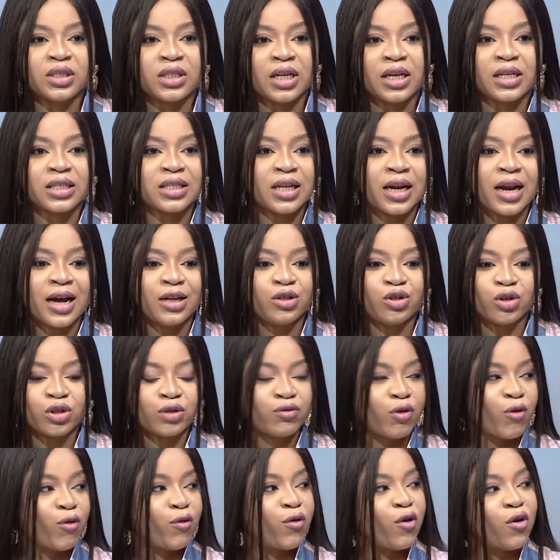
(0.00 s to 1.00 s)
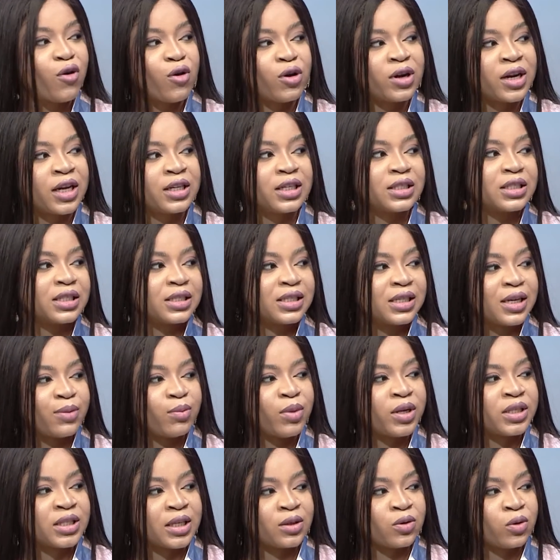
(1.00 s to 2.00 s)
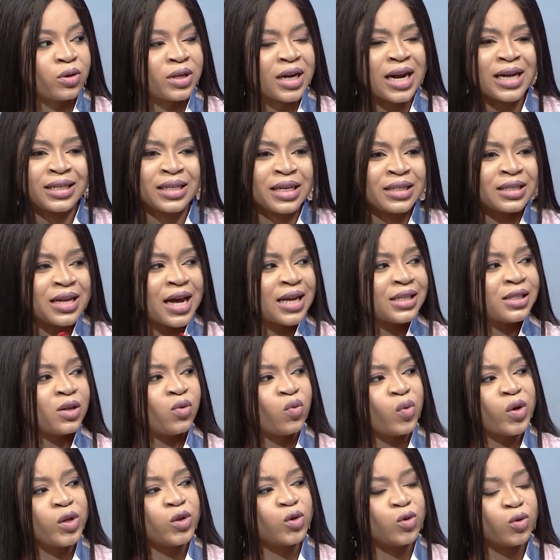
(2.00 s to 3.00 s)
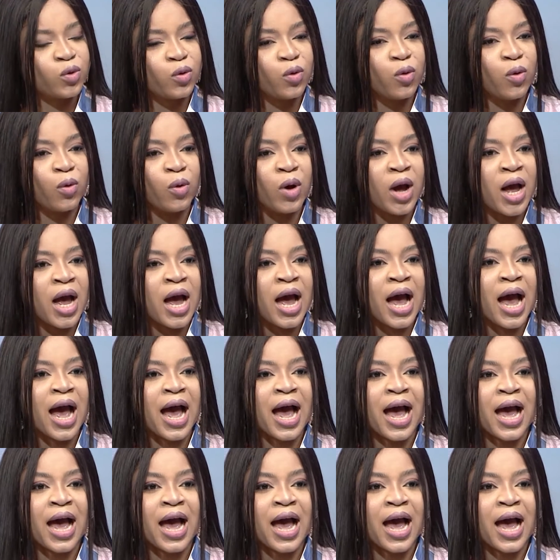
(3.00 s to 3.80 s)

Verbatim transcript: things that are just for fun and entertainment and all that. I think that's a way to go. That's a good